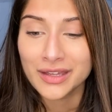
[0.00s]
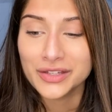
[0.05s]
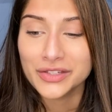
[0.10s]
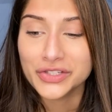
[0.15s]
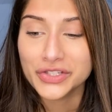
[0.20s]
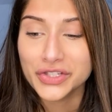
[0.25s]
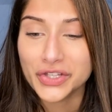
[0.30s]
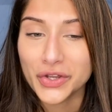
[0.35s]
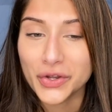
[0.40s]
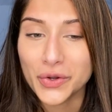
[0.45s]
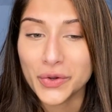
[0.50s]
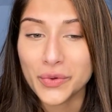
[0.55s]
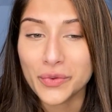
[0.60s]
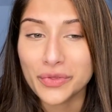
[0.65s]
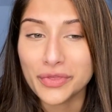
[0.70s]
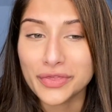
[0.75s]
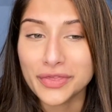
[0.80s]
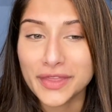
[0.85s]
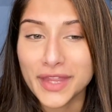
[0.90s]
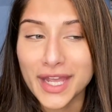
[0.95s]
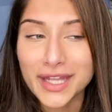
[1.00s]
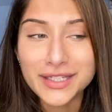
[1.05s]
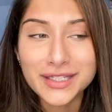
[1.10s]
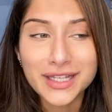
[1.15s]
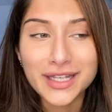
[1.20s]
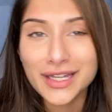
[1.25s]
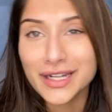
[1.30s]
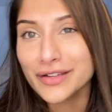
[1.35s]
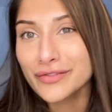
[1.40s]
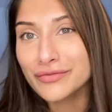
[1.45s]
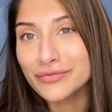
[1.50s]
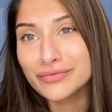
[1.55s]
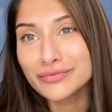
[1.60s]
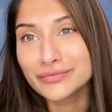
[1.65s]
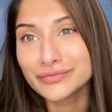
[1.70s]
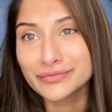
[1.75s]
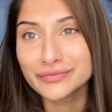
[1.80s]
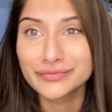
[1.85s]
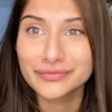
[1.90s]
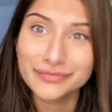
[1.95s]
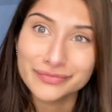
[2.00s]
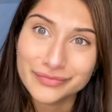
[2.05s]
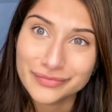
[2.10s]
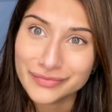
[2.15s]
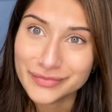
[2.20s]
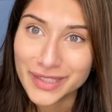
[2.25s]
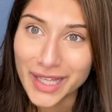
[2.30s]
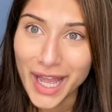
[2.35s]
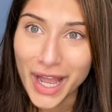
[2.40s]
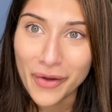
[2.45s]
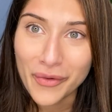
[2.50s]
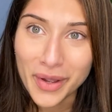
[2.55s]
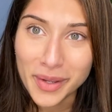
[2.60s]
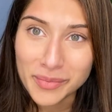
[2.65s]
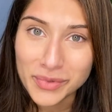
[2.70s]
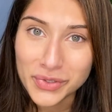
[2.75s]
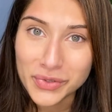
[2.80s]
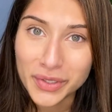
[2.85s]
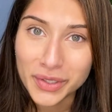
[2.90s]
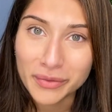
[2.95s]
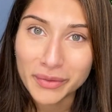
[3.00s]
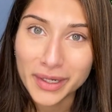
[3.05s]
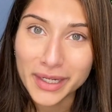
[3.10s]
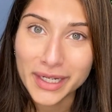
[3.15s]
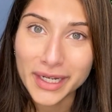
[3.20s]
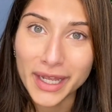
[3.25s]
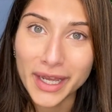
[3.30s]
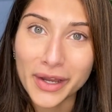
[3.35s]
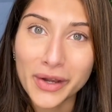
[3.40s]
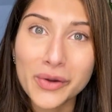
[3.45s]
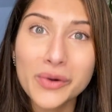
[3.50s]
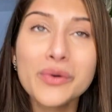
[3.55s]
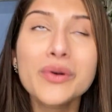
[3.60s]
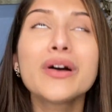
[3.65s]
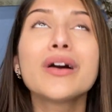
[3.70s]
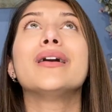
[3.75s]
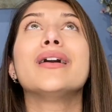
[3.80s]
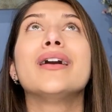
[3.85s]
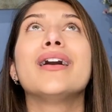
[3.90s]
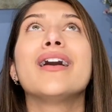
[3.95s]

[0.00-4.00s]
So that's kind of how I'm doing right now.